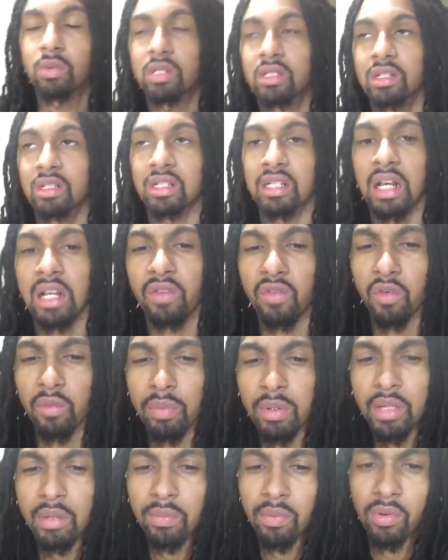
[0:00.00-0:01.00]
successful
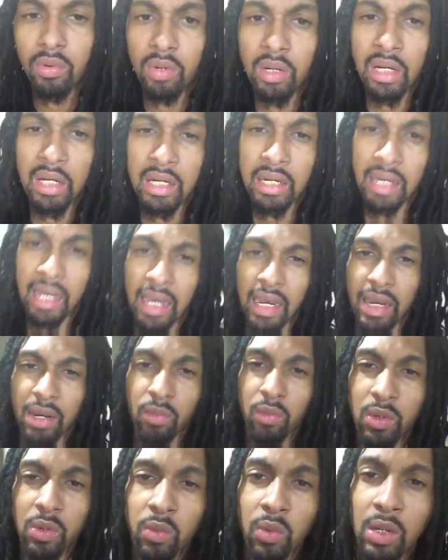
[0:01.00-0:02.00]
people. And
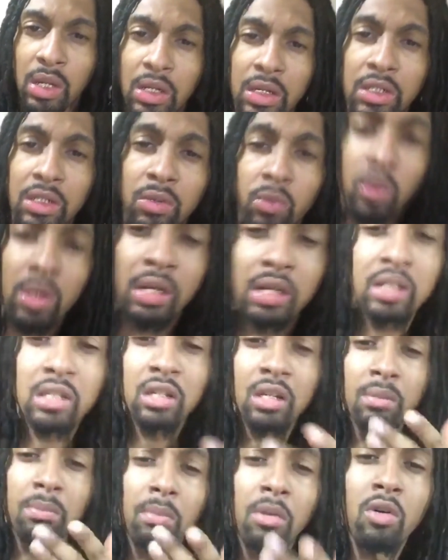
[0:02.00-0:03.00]
we will willing
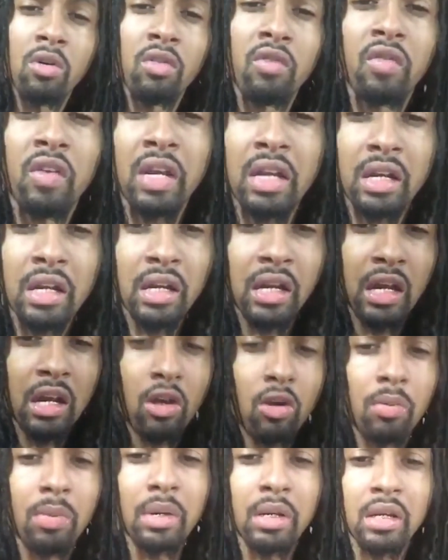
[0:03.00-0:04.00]
to motivate and
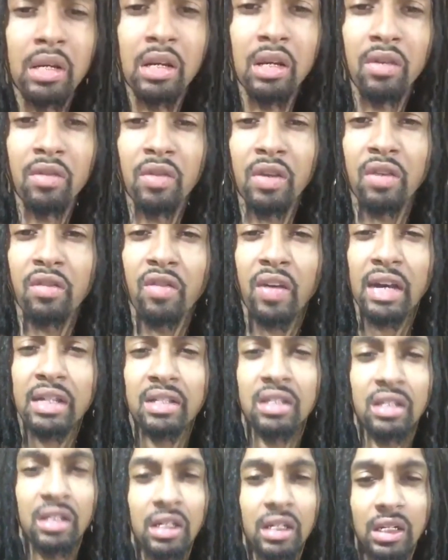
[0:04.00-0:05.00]
help and give
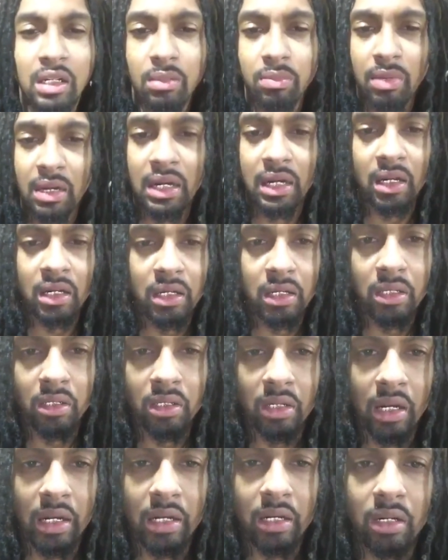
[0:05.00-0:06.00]
advice to anybody
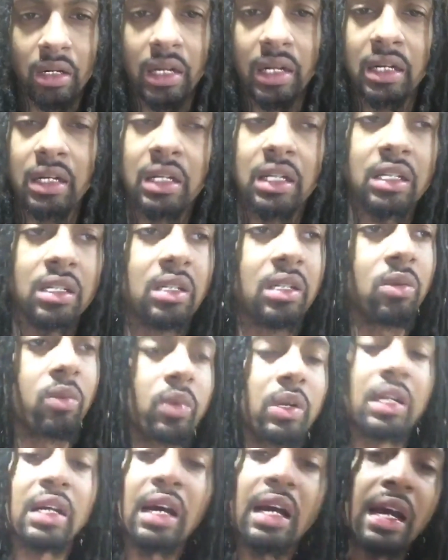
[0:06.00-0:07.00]
that needs it.
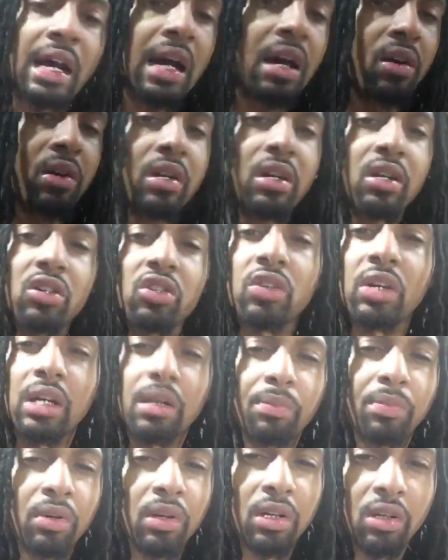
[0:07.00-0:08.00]
We're not out here trying to
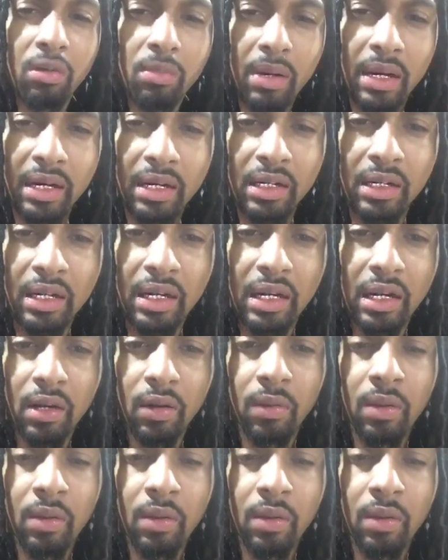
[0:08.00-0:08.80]
put nobody down.